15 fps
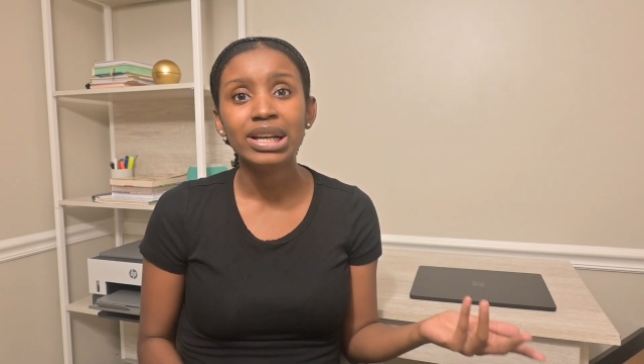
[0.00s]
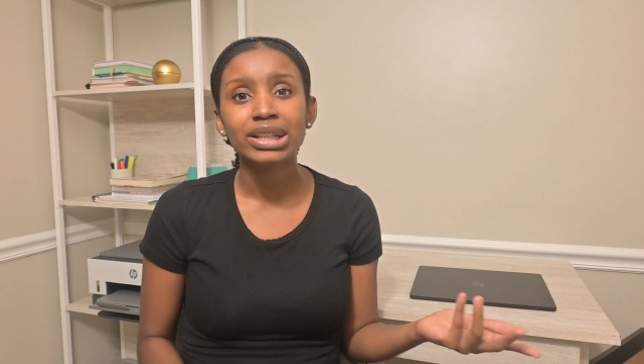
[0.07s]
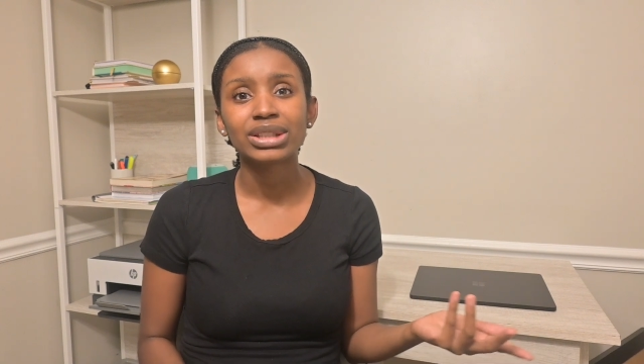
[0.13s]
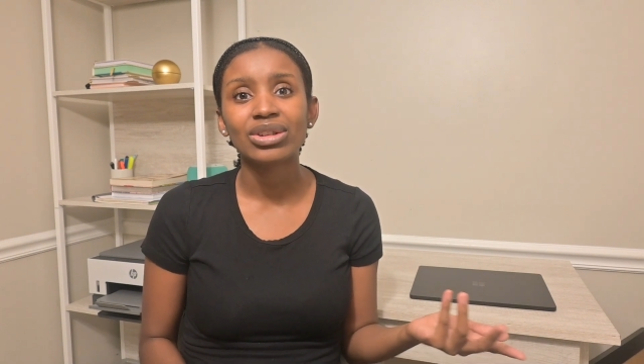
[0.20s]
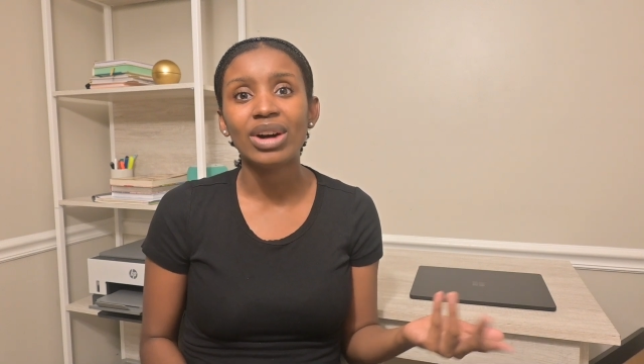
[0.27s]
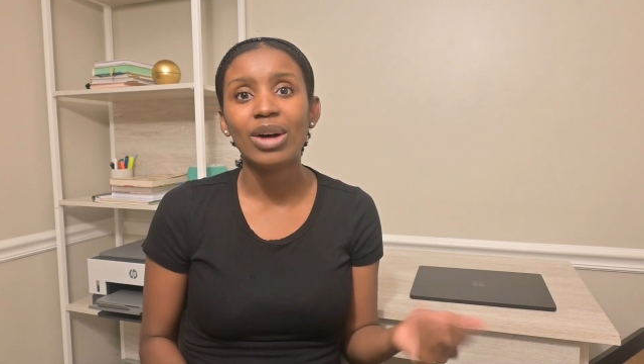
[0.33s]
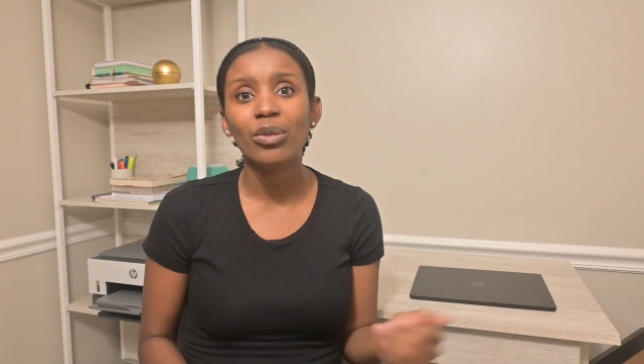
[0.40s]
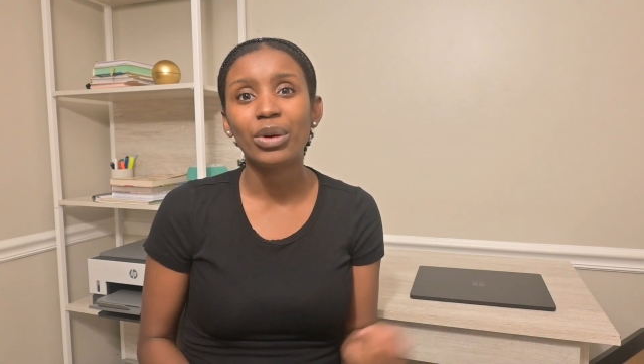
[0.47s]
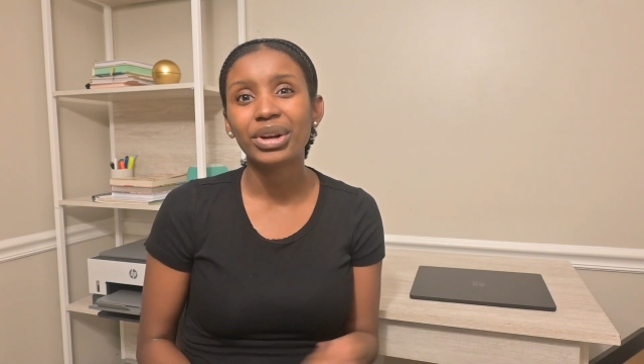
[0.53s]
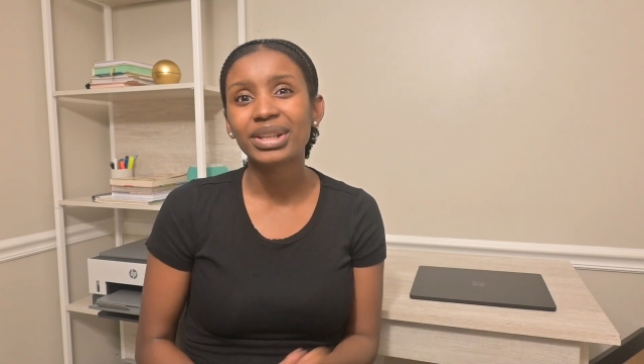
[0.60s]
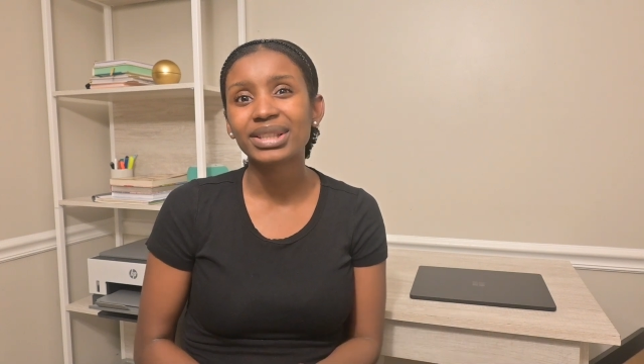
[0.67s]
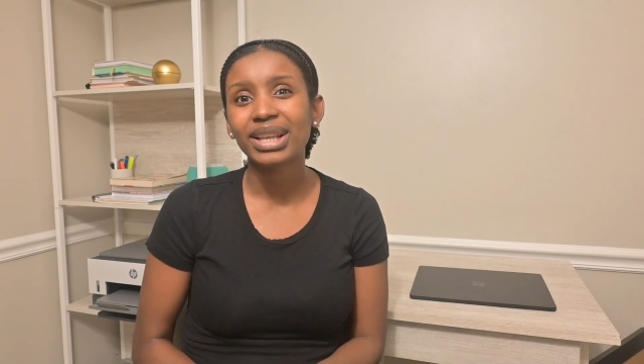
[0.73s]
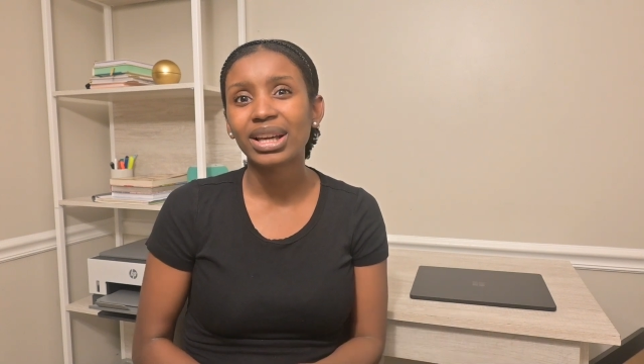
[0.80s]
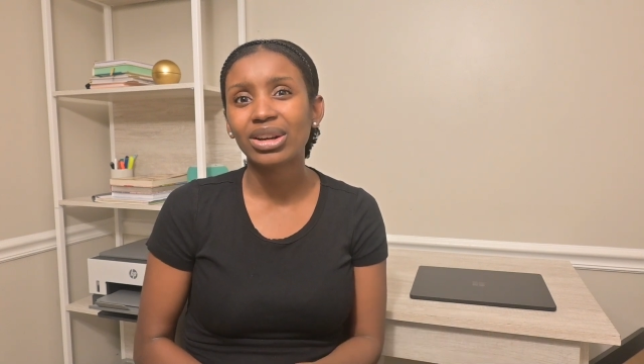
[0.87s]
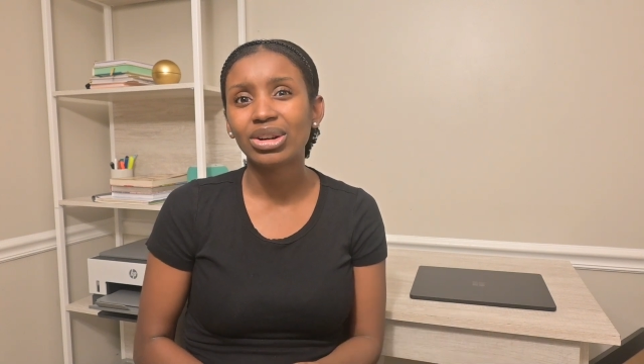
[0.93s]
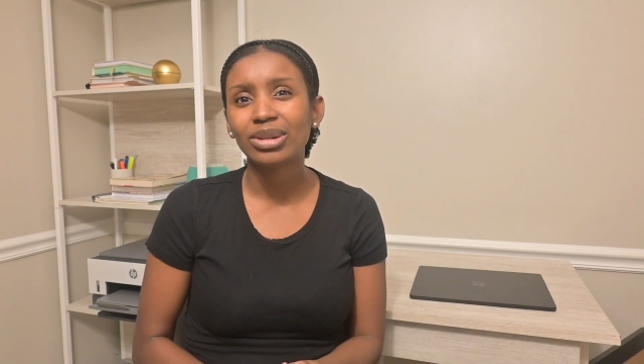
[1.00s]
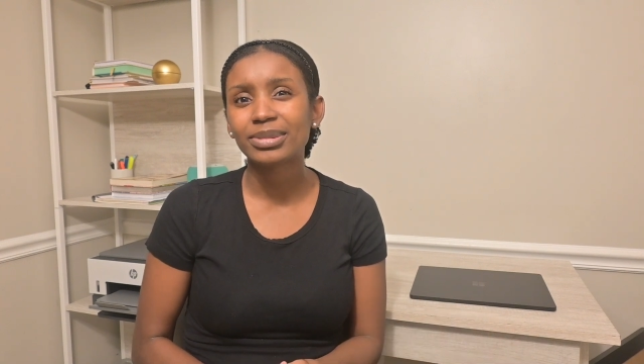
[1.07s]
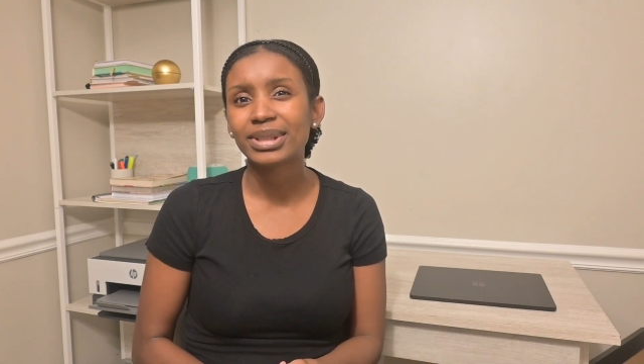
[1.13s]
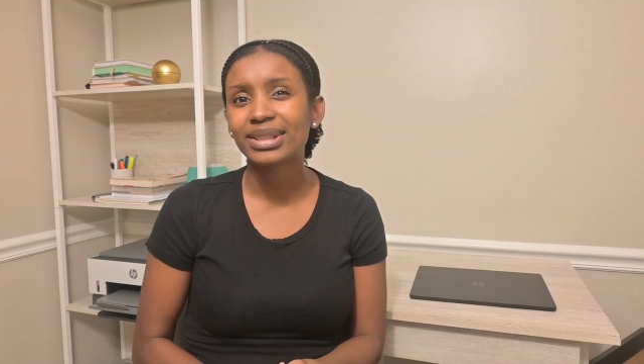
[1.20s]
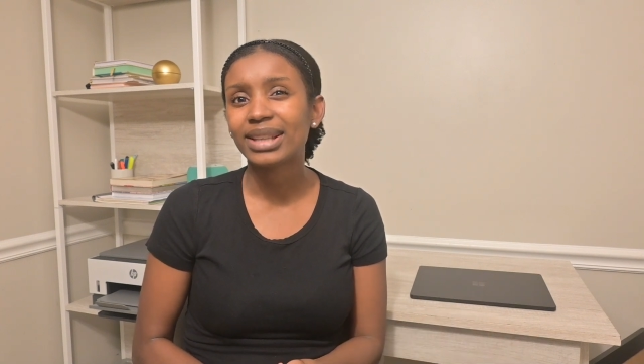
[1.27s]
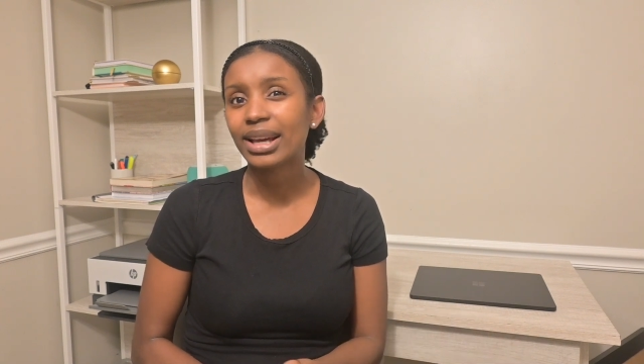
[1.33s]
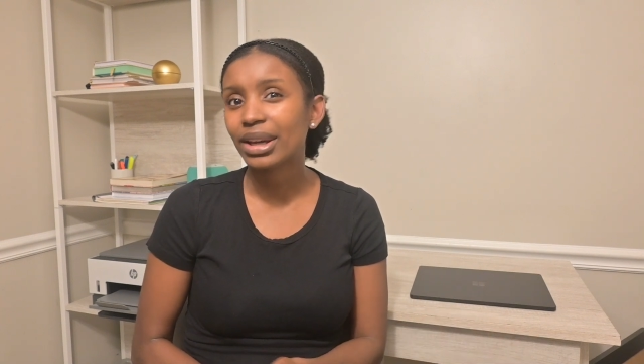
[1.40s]
so i want to say go
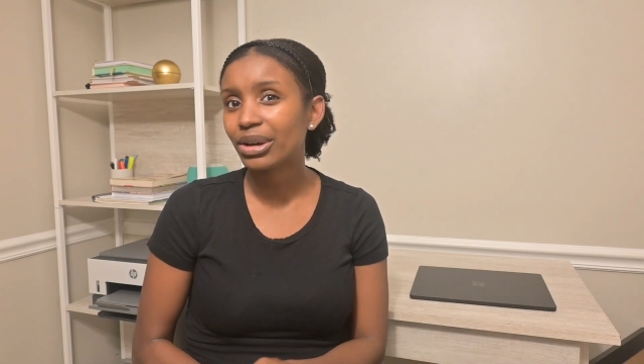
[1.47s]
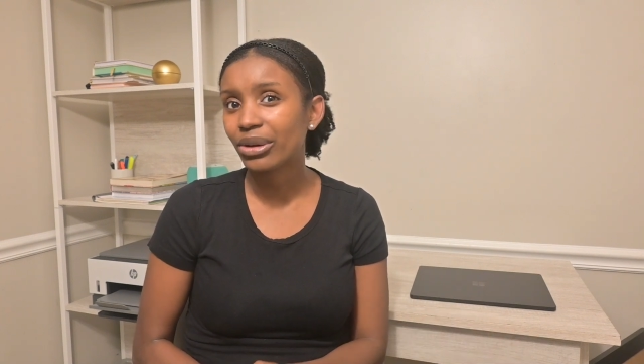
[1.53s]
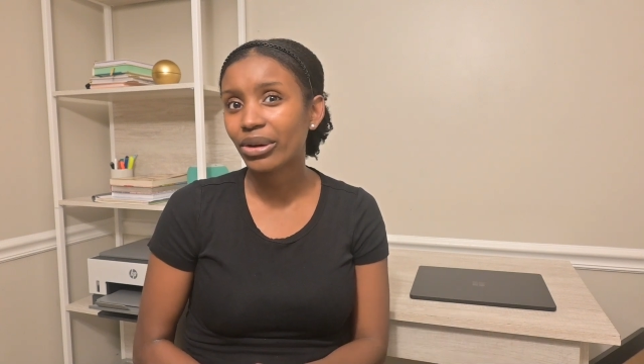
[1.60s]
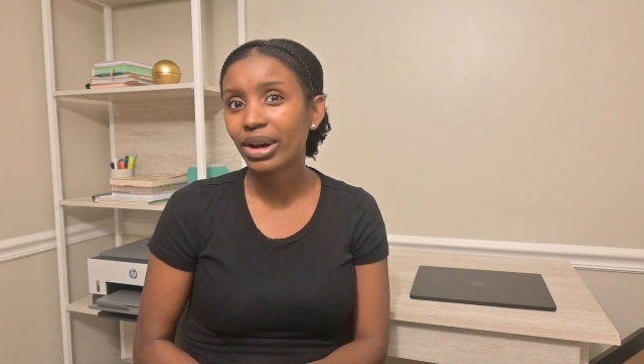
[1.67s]
up to second